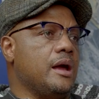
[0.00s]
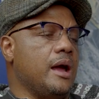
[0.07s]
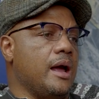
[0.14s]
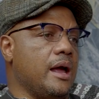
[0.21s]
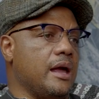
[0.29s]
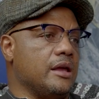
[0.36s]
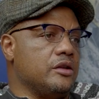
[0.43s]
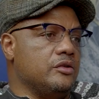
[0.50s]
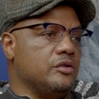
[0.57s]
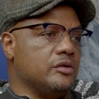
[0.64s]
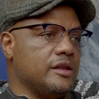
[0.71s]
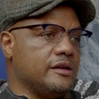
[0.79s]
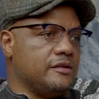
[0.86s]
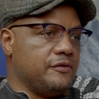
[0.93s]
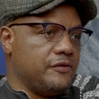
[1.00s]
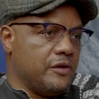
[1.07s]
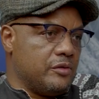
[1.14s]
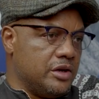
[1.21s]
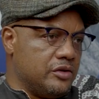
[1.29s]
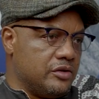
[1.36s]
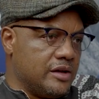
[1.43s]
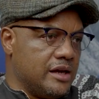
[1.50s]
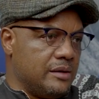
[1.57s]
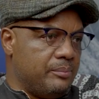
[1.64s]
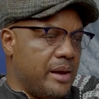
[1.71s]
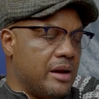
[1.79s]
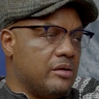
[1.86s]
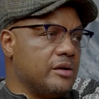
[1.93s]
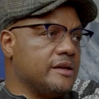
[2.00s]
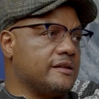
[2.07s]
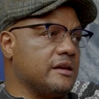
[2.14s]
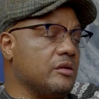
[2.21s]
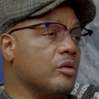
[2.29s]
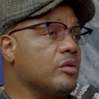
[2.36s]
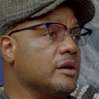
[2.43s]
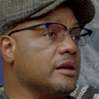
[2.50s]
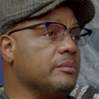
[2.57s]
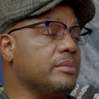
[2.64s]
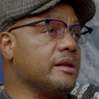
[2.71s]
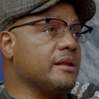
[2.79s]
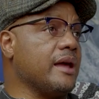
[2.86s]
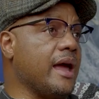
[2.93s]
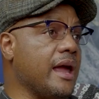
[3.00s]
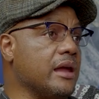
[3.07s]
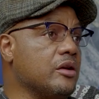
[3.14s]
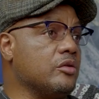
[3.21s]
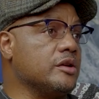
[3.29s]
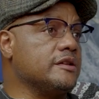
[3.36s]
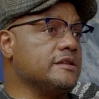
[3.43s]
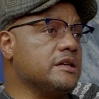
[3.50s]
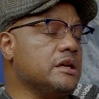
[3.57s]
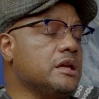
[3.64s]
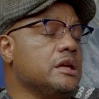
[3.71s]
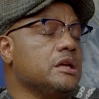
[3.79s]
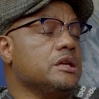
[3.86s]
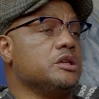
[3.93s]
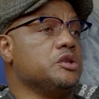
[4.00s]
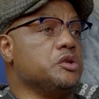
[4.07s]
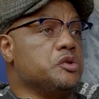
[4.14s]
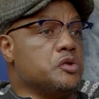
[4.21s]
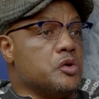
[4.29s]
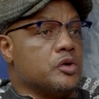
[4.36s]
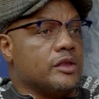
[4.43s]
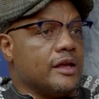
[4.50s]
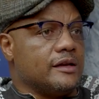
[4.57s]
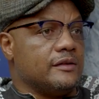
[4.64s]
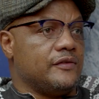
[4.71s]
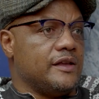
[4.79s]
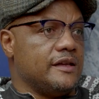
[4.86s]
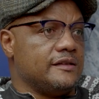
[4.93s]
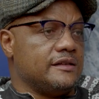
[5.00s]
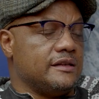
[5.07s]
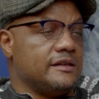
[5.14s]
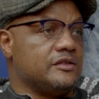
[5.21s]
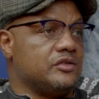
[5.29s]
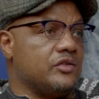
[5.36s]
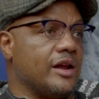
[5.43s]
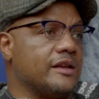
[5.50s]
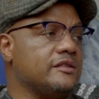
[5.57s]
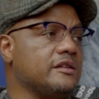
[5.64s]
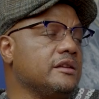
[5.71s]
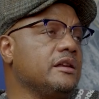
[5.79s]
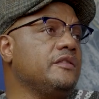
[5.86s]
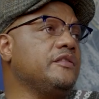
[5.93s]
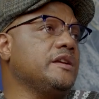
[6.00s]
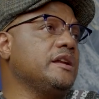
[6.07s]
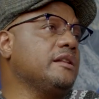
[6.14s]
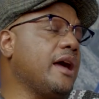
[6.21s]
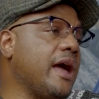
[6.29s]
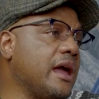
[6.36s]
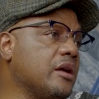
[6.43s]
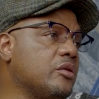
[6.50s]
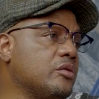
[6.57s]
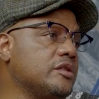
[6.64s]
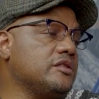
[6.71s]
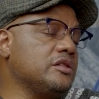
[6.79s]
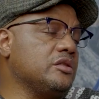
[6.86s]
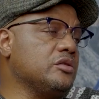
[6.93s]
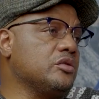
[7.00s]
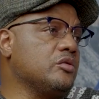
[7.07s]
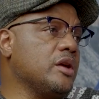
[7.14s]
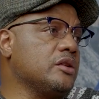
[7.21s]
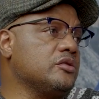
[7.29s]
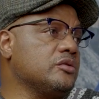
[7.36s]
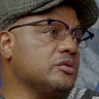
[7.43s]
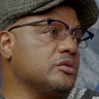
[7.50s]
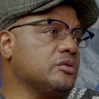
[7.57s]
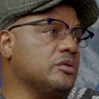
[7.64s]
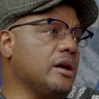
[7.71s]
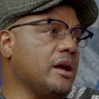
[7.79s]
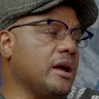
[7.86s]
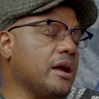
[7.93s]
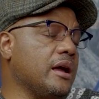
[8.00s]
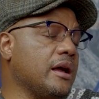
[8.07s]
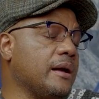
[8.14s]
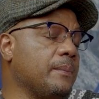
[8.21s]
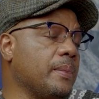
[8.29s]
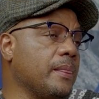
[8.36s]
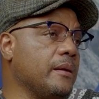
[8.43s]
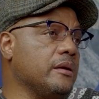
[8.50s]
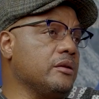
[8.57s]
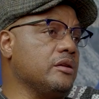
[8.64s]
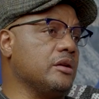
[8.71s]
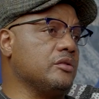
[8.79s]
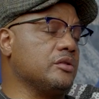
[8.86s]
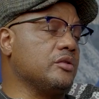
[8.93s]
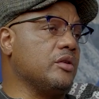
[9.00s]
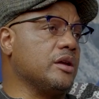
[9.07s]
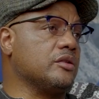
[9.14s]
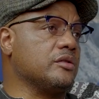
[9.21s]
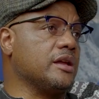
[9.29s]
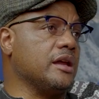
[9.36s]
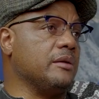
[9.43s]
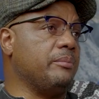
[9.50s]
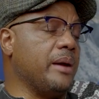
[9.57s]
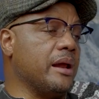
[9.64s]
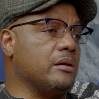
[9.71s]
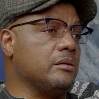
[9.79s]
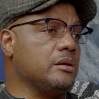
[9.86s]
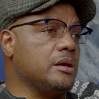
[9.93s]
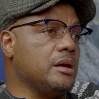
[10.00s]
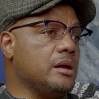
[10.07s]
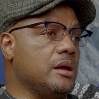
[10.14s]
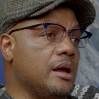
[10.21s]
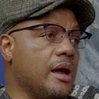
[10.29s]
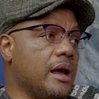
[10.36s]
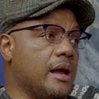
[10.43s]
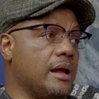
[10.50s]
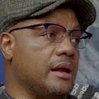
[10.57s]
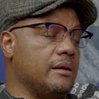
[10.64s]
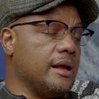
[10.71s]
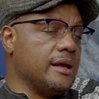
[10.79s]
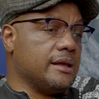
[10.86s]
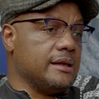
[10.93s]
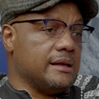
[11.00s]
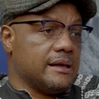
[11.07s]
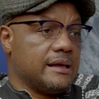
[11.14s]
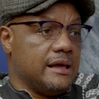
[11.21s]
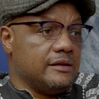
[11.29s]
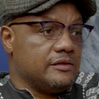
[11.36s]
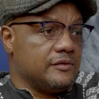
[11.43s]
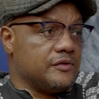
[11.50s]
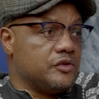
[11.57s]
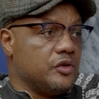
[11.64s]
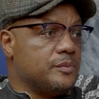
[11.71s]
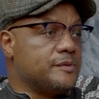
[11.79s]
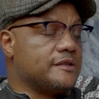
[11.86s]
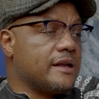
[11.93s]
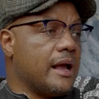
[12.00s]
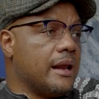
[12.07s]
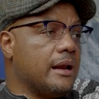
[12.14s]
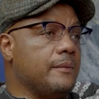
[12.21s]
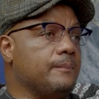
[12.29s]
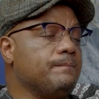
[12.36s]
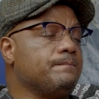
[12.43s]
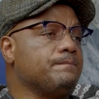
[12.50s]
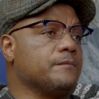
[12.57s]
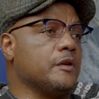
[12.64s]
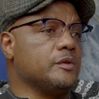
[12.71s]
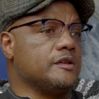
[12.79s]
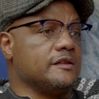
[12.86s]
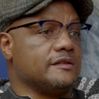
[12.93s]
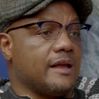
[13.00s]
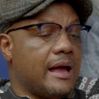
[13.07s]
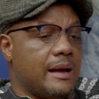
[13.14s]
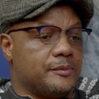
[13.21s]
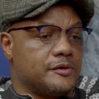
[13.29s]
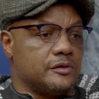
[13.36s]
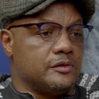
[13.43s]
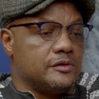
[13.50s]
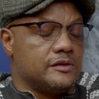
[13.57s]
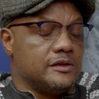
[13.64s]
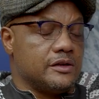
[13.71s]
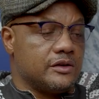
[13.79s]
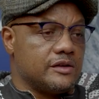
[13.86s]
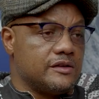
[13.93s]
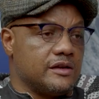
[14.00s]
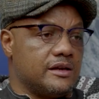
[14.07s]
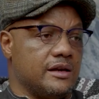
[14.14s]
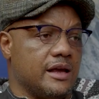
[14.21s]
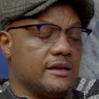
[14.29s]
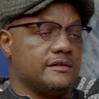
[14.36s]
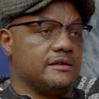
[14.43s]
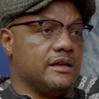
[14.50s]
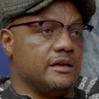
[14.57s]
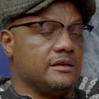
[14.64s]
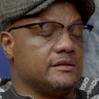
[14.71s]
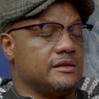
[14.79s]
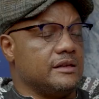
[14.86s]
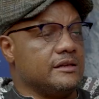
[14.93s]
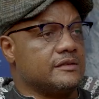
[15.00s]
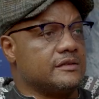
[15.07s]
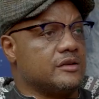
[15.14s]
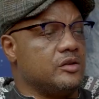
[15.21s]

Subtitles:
You know that if you're going to get bail, it can only be in the high court. You know that if there is an instruction, even at the high court, you're not going to get bail. Like in the case of Job Scala, which is absolutely ridiculous and is